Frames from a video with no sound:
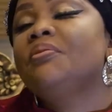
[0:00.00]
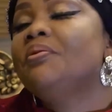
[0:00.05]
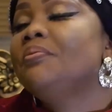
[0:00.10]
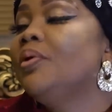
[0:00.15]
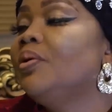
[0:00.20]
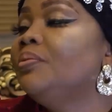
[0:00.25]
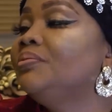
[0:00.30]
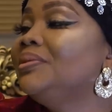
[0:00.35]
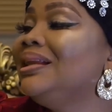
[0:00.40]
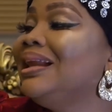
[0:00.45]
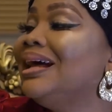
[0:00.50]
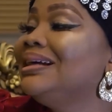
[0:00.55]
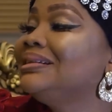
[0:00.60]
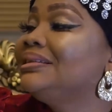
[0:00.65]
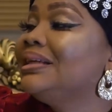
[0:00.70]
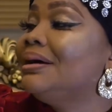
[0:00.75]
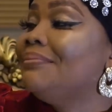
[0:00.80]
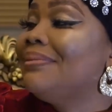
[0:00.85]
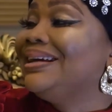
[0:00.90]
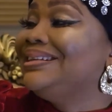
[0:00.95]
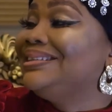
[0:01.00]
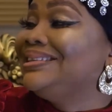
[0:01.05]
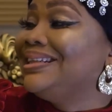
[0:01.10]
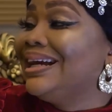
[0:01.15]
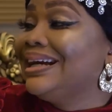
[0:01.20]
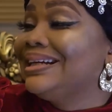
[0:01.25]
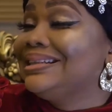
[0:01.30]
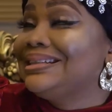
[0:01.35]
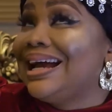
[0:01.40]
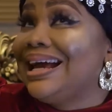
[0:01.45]
Mom, the last time I
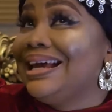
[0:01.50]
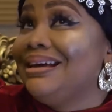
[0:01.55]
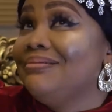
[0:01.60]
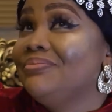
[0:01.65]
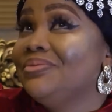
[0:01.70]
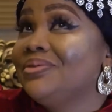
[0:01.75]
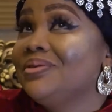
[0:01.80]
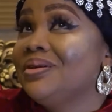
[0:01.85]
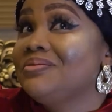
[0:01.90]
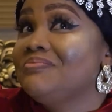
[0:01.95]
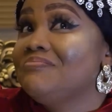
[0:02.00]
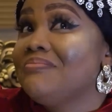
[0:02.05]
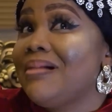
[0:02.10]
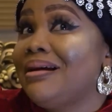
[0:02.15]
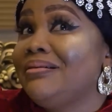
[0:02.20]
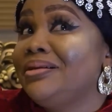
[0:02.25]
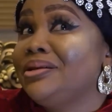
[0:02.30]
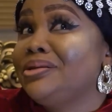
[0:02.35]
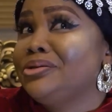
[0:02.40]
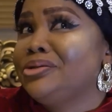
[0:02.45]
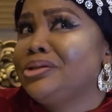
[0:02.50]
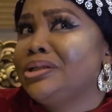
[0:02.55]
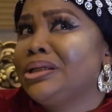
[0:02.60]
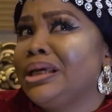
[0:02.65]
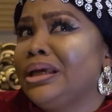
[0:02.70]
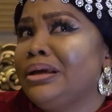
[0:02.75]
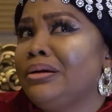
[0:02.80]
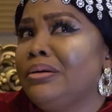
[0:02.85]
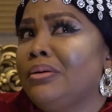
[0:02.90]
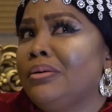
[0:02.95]
checked, I am not married to
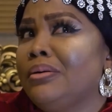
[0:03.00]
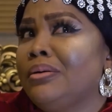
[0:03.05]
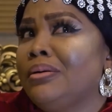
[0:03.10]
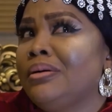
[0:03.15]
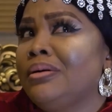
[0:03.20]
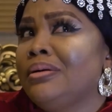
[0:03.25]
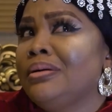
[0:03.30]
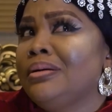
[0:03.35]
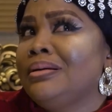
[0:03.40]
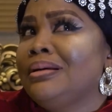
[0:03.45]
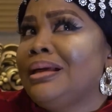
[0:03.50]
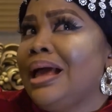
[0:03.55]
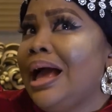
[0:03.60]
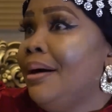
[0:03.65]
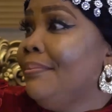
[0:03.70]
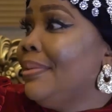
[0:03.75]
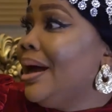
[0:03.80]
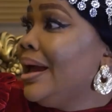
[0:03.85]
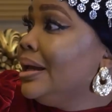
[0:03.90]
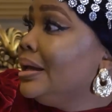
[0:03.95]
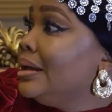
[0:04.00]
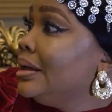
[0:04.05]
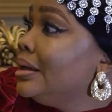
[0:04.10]
Chike, or am I?